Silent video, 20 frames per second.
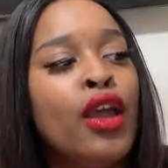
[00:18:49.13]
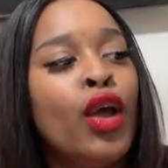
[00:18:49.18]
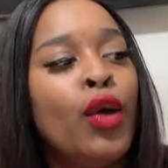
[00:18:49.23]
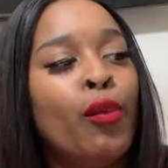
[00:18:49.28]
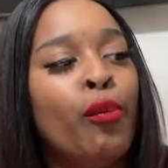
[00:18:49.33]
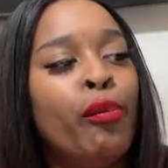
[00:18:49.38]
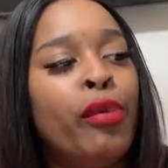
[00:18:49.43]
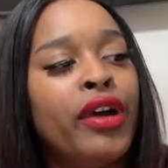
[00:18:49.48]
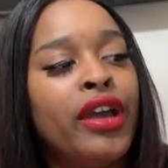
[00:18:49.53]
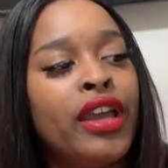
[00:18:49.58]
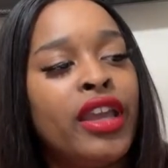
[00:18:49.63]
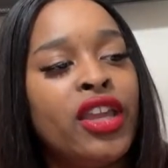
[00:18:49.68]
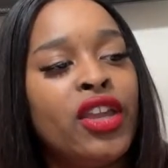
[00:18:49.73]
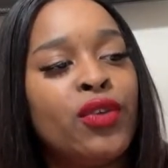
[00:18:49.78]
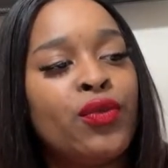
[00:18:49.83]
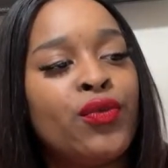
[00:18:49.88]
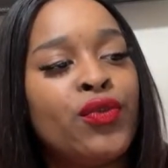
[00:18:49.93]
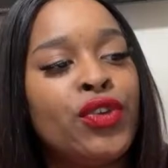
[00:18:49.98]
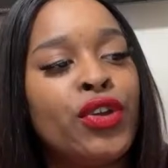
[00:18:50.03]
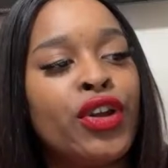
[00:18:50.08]
But if
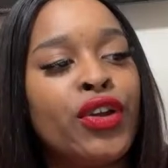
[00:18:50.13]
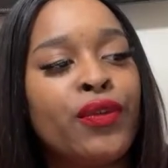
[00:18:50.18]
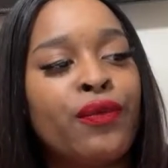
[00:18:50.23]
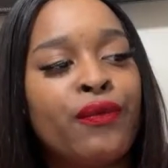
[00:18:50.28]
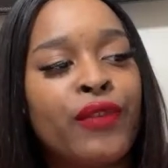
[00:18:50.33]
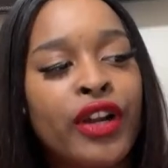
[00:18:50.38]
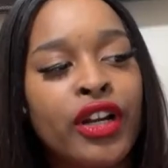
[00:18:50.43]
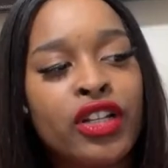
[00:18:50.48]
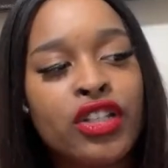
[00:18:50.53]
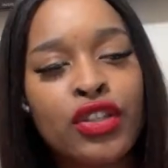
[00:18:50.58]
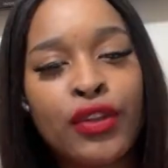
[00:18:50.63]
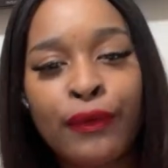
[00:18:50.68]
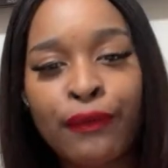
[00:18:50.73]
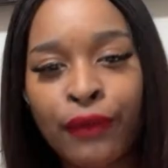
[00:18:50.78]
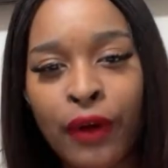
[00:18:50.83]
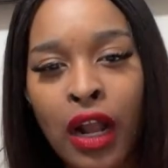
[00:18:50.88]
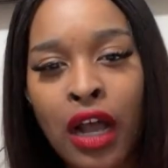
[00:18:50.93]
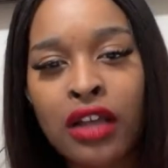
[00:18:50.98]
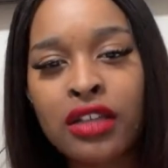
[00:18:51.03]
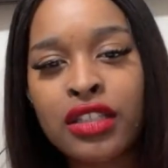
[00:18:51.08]
your first
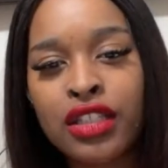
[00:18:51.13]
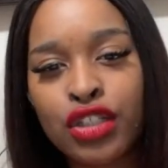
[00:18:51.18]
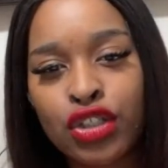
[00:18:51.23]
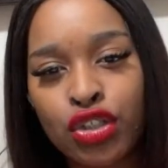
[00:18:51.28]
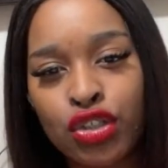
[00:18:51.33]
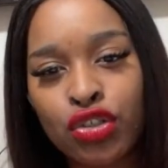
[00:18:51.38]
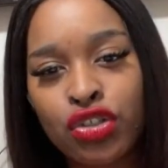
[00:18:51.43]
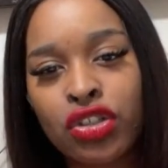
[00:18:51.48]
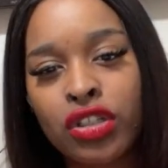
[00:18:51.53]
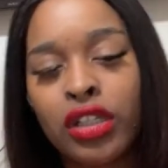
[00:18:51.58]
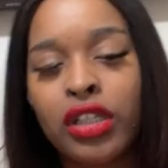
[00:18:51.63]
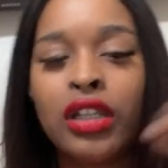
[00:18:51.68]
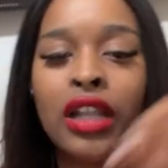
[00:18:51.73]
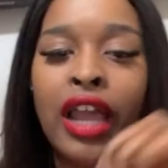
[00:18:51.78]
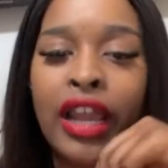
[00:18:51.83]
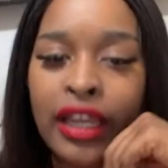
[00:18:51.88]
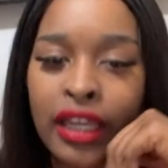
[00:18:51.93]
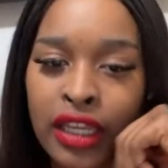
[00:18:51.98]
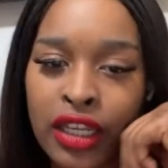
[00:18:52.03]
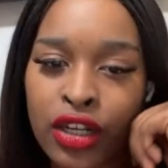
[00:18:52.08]
frost is usually
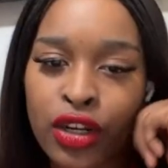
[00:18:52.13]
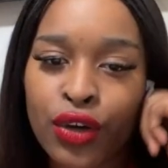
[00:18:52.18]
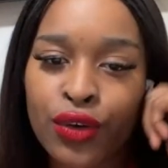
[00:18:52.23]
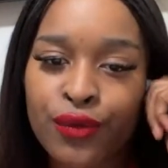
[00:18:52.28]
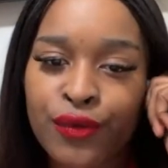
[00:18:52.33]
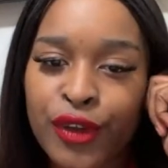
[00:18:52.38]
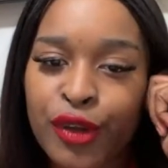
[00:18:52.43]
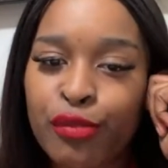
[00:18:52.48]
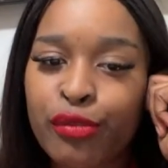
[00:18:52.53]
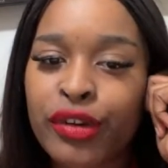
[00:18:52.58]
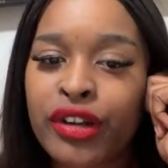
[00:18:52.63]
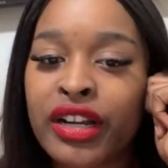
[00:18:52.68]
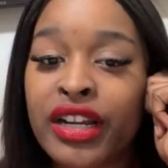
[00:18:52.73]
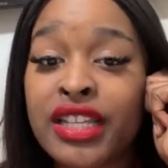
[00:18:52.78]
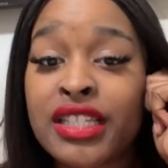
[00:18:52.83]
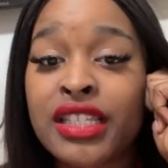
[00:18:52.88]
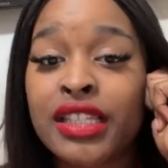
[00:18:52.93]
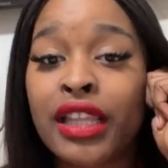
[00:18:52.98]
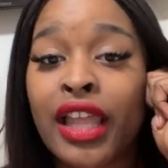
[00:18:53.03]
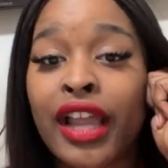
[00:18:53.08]
like in November, is
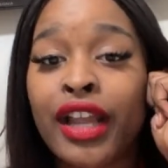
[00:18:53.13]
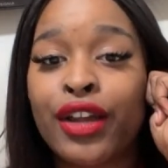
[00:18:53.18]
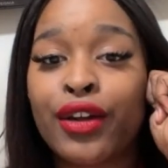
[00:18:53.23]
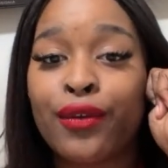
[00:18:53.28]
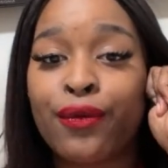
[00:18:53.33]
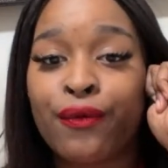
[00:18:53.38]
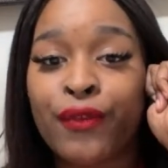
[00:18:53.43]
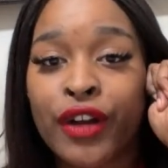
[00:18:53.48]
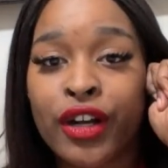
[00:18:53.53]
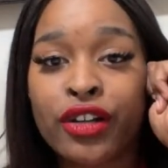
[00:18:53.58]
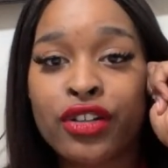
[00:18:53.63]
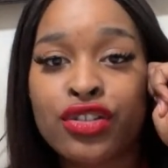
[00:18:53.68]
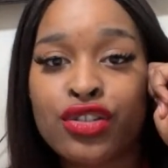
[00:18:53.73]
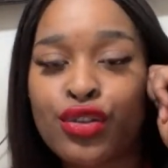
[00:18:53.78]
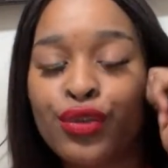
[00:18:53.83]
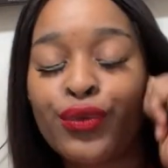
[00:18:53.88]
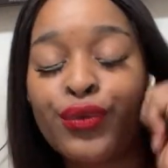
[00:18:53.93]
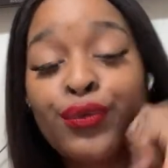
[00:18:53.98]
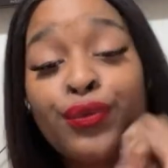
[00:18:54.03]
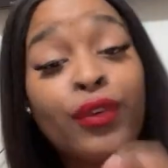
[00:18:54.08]
it like a first
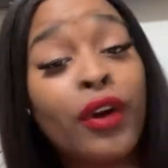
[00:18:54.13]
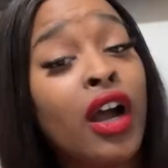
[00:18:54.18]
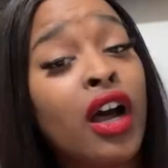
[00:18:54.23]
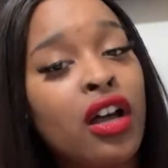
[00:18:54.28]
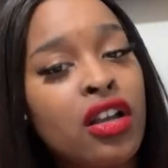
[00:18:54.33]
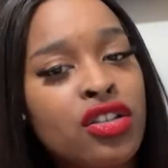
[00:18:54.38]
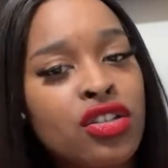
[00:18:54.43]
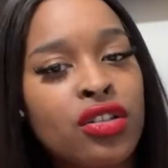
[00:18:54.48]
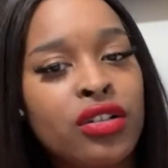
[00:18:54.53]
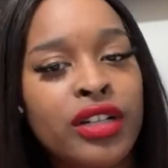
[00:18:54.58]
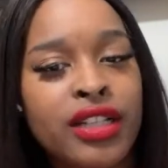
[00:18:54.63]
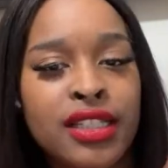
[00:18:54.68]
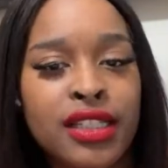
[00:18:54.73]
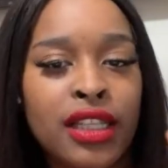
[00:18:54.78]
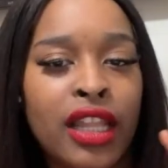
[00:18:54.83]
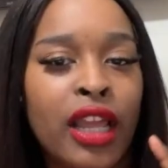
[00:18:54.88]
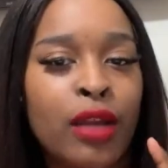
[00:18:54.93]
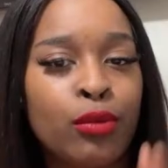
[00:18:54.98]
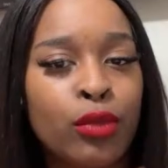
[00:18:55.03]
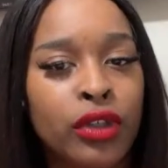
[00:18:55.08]
frost or is it
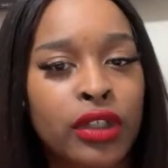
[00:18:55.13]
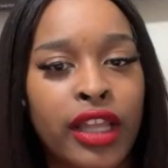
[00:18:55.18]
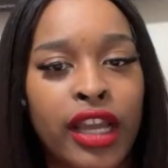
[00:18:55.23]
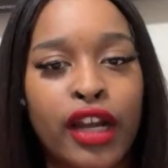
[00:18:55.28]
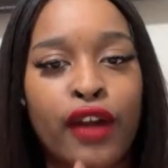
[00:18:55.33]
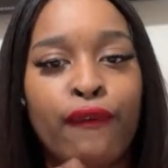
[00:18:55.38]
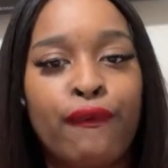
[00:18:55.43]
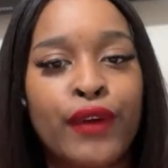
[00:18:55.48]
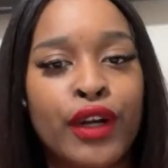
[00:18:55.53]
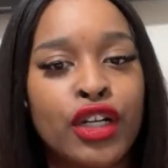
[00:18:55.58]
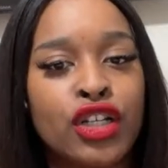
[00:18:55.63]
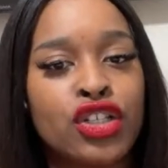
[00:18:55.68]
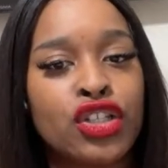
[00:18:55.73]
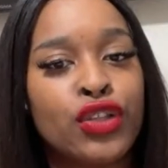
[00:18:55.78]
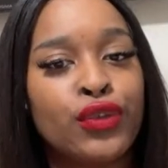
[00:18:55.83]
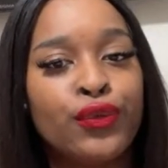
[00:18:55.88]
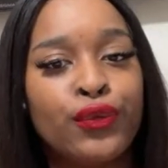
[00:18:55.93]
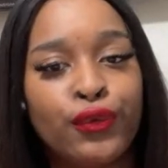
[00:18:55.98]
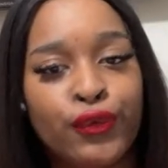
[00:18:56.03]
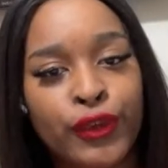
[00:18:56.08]
like more like a first
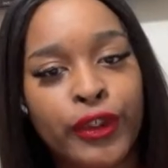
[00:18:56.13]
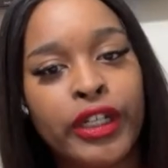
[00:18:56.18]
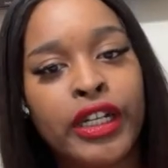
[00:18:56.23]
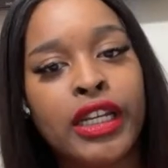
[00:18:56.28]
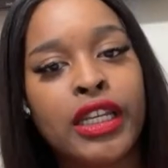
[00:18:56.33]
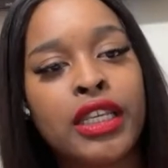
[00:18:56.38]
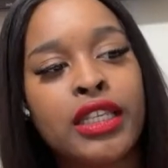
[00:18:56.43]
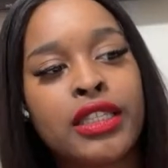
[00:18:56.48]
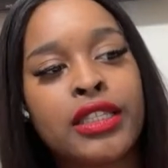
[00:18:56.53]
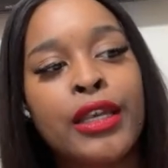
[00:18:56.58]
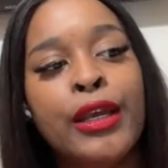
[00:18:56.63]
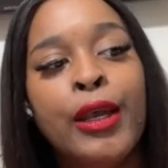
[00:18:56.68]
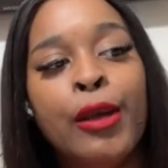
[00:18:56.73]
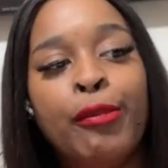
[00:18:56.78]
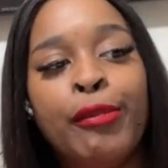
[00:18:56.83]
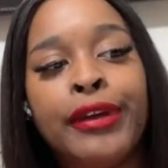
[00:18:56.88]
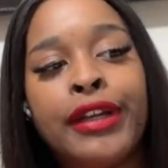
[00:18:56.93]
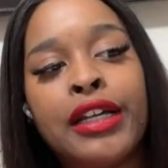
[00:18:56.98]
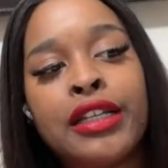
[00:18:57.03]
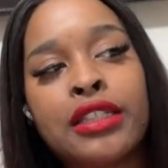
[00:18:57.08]
freeze?
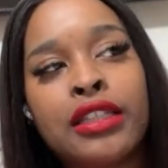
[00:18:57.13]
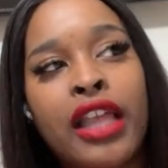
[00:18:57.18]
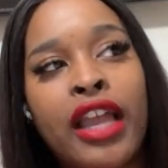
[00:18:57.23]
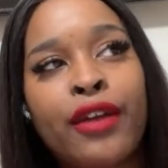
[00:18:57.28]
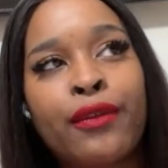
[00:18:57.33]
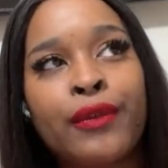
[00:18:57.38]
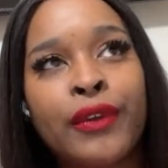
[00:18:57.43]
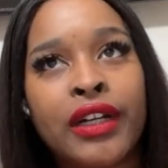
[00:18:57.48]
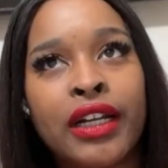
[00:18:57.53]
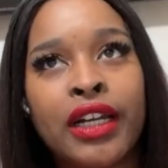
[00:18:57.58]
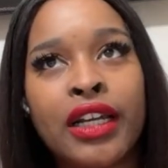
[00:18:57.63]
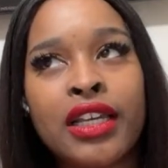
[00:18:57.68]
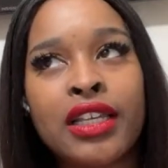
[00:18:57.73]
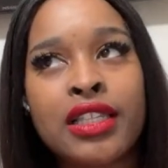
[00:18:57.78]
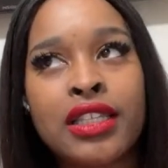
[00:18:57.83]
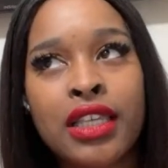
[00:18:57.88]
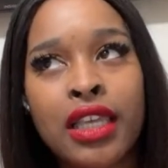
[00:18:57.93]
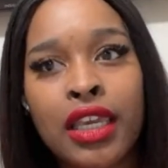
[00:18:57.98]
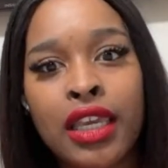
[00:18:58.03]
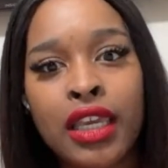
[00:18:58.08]
Because like for us
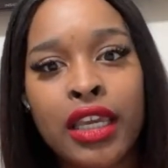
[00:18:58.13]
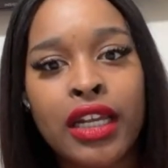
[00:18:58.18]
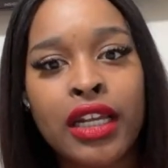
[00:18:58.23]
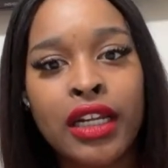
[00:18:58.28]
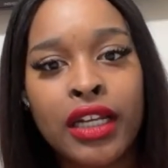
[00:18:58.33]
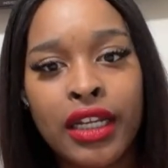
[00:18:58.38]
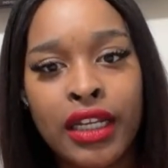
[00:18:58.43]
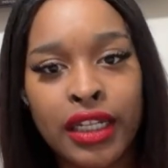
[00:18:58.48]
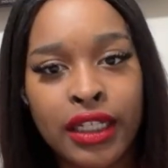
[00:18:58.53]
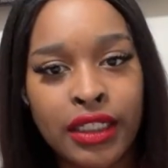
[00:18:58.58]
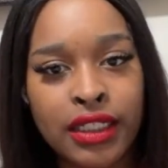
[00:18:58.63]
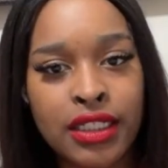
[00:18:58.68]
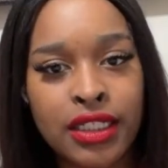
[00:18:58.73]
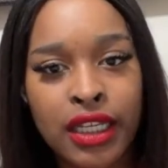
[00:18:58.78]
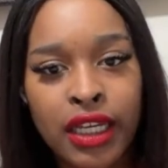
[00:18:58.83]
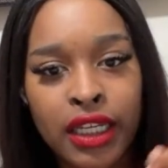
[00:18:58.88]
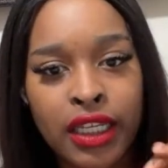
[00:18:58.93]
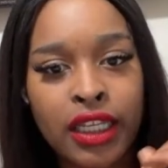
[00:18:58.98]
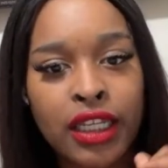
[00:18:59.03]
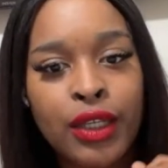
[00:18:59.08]
here in
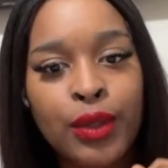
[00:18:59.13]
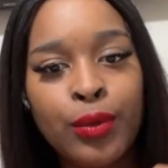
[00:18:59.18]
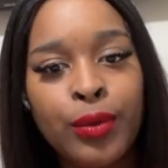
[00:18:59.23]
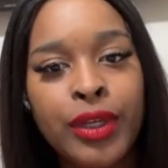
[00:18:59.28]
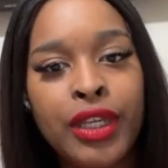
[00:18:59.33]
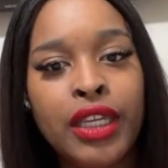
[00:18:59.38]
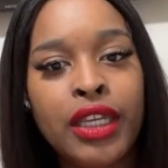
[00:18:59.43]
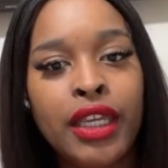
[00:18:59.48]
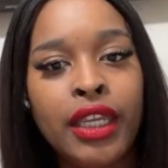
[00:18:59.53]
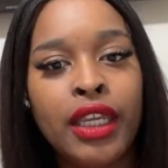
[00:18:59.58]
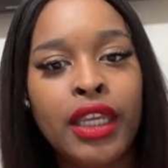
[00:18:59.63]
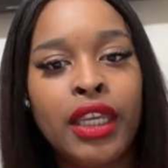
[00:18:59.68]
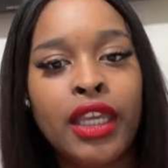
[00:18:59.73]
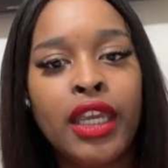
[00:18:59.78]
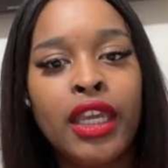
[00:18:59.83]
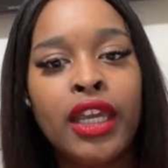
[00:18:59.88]
Kentucky, we can get